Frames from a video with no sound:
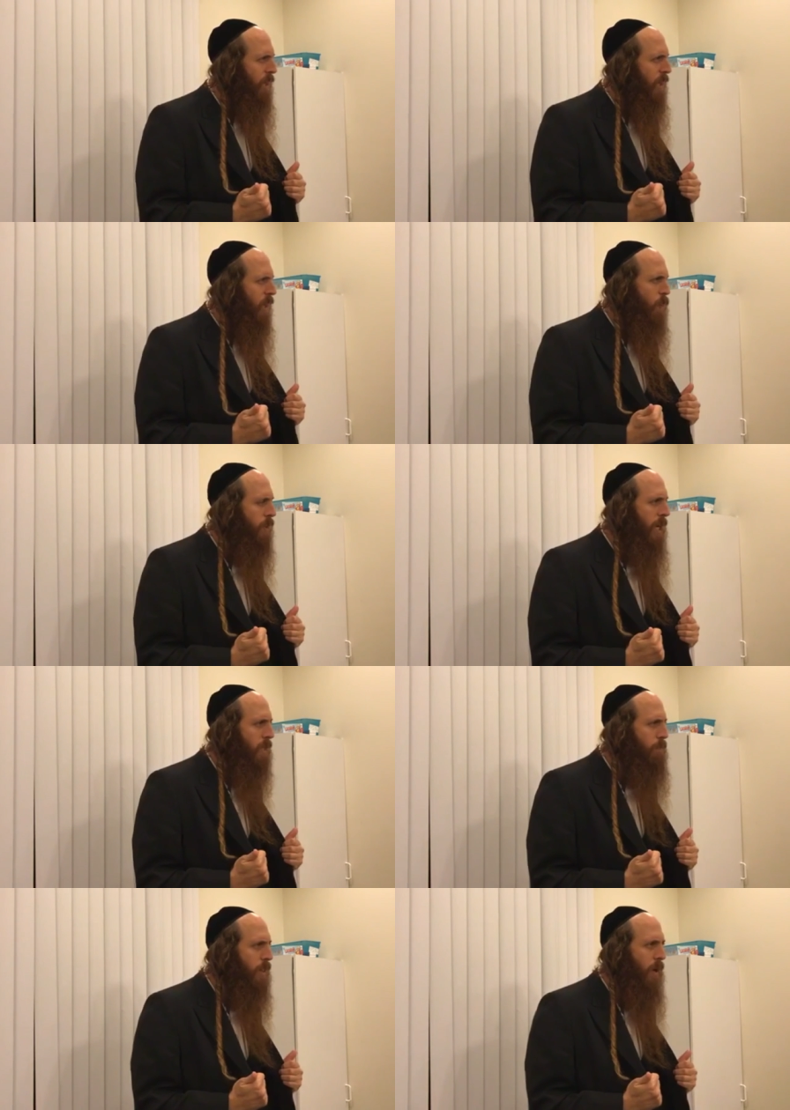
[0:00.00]
He will
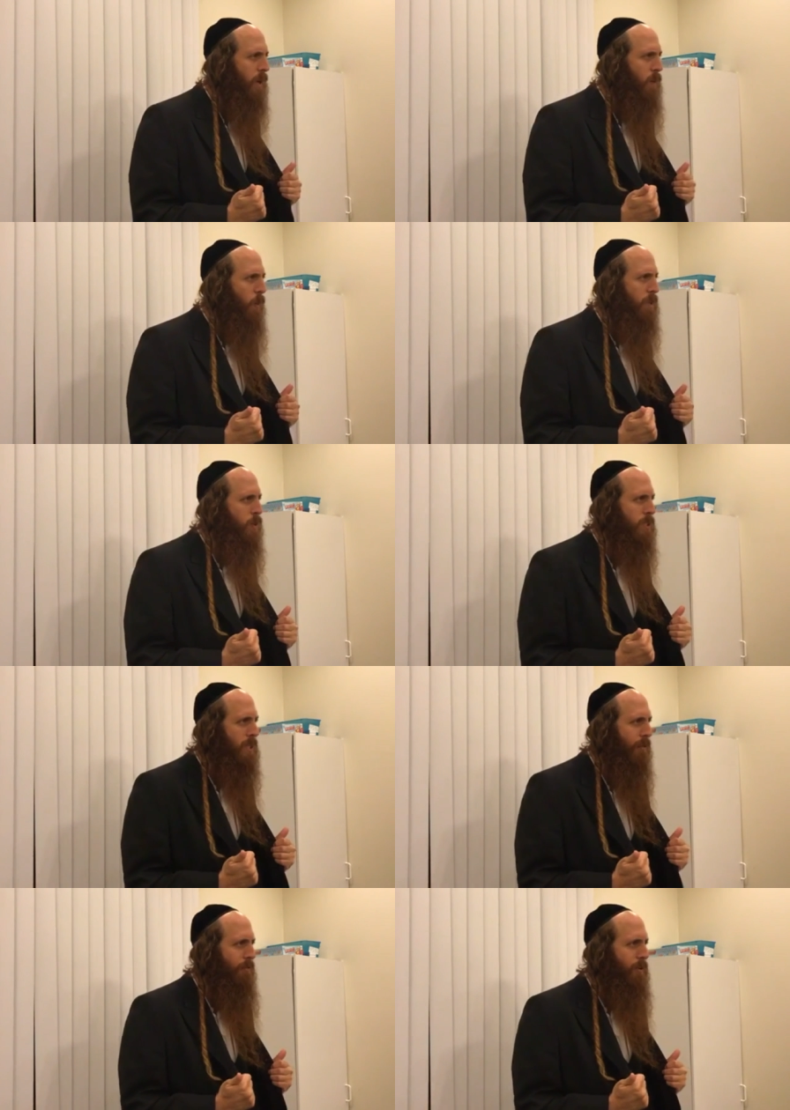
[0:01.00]
not be the only one to
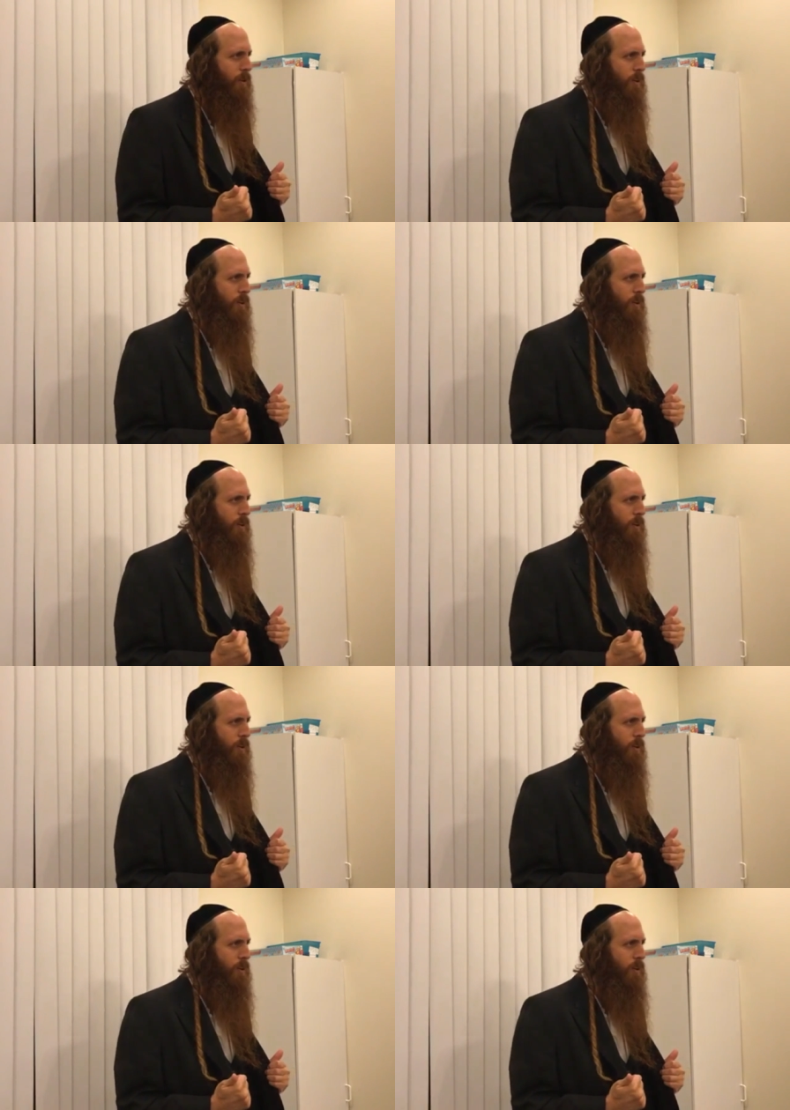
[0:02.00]
suffer